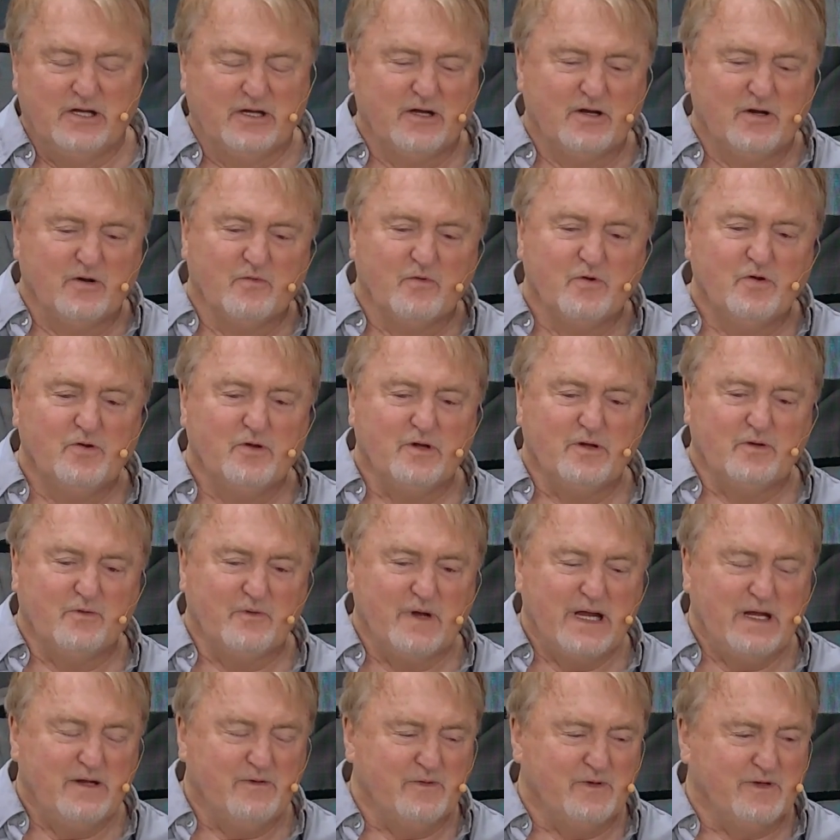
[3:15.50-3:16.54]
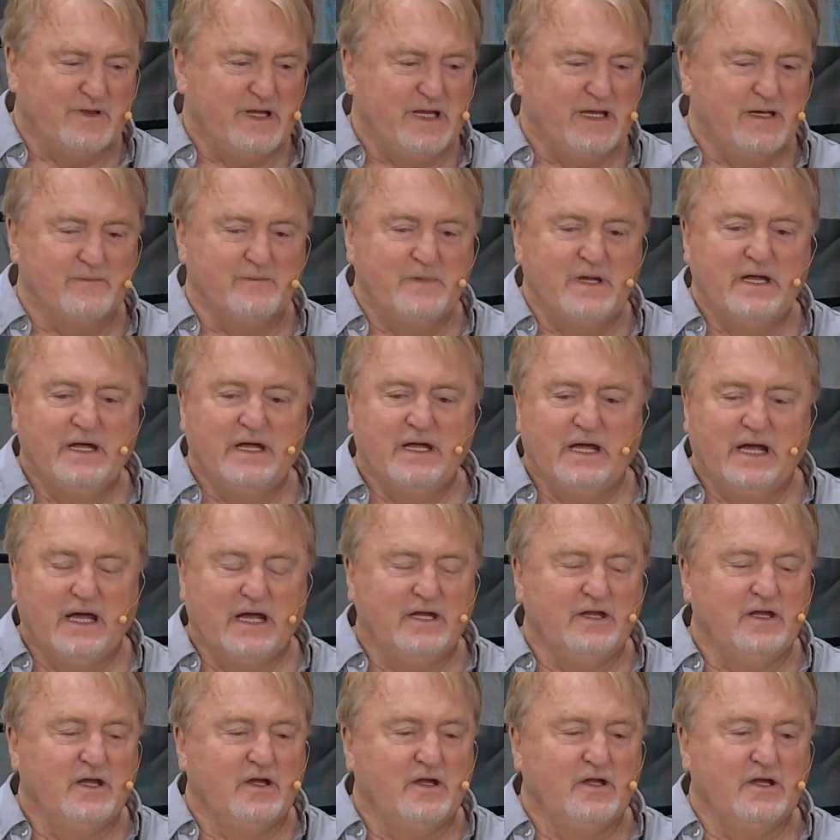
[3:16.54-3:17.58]
You're going to rule and reign with him,
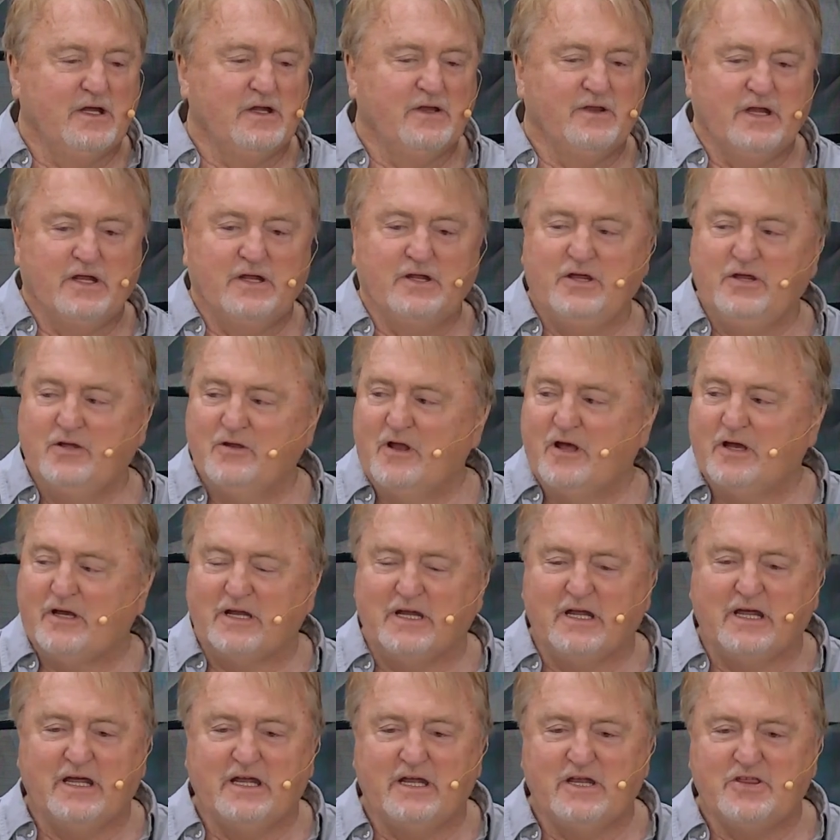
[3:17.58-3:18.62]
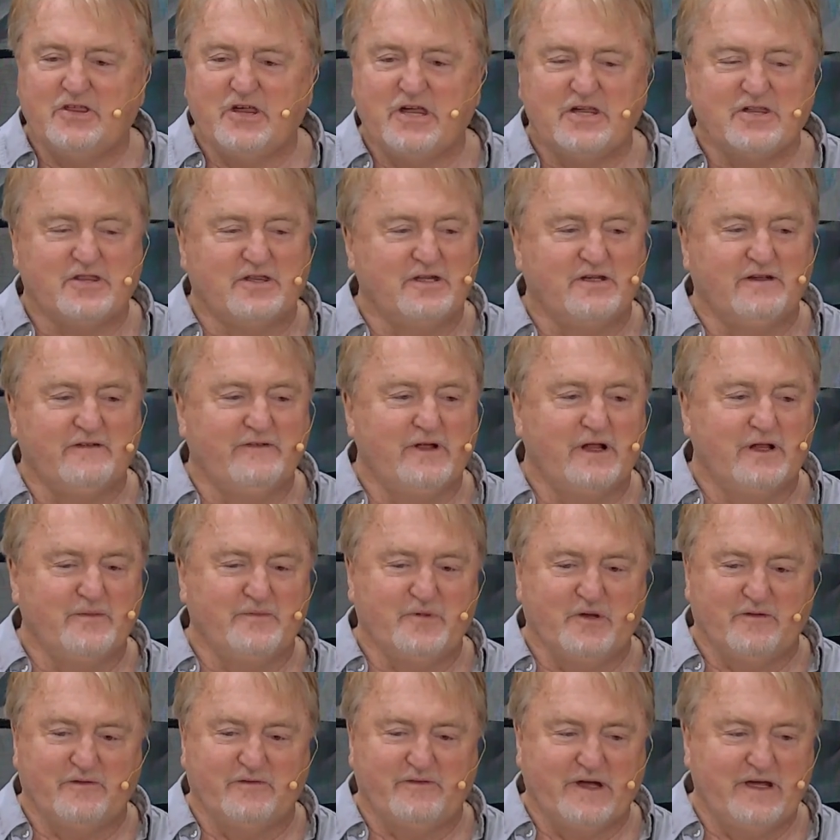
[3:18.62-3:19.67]
and you're not going to get a chance to
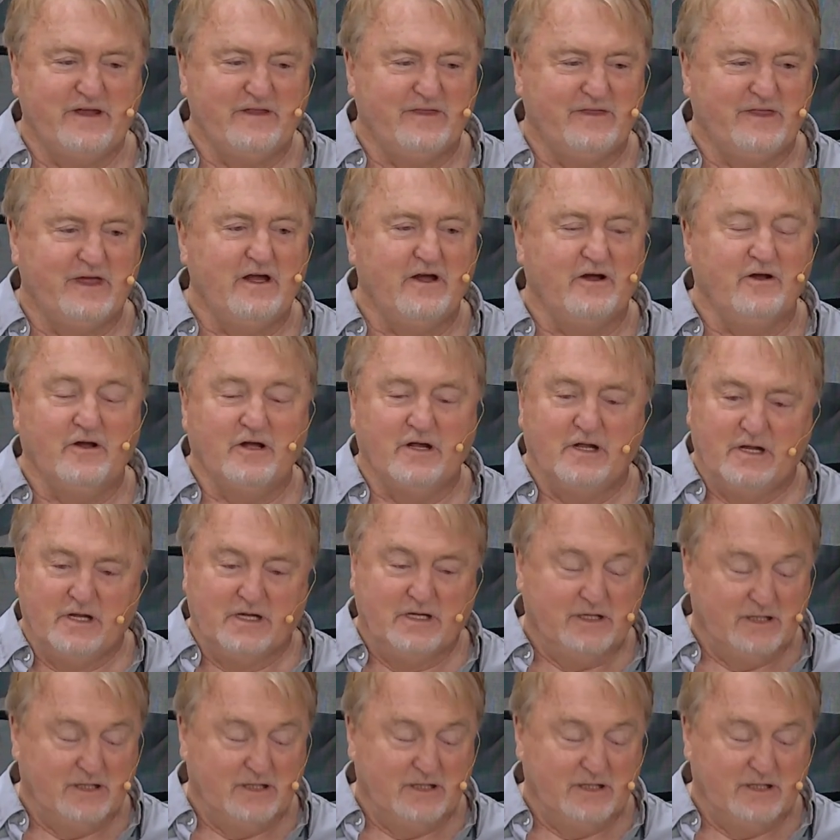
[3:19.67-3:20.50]
develop your faith there.